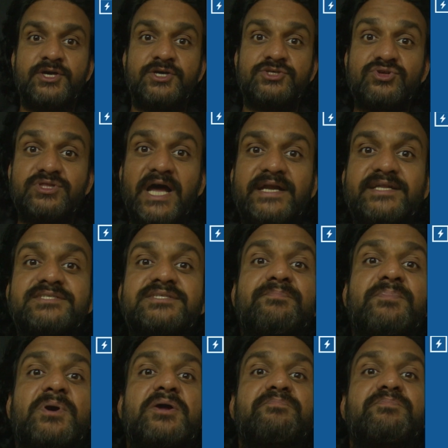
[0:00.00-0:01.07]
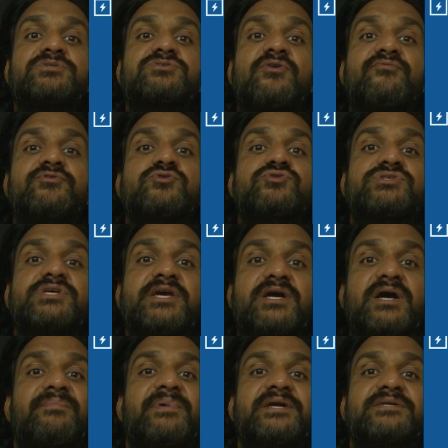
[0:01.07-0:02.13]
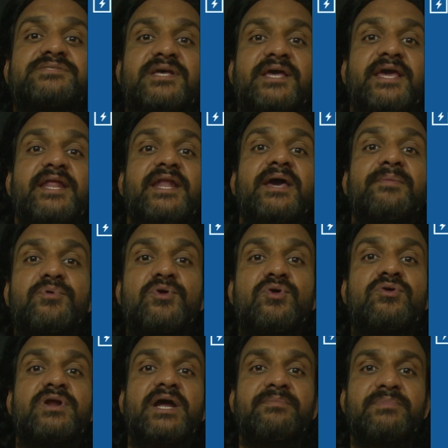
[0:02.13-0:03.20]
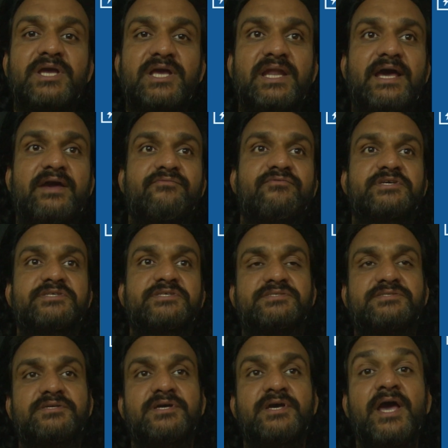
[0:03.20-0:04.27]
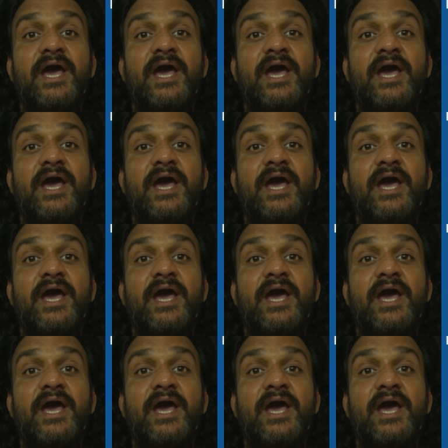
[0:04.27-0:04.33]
So that is the purpose of using comments in a programming language.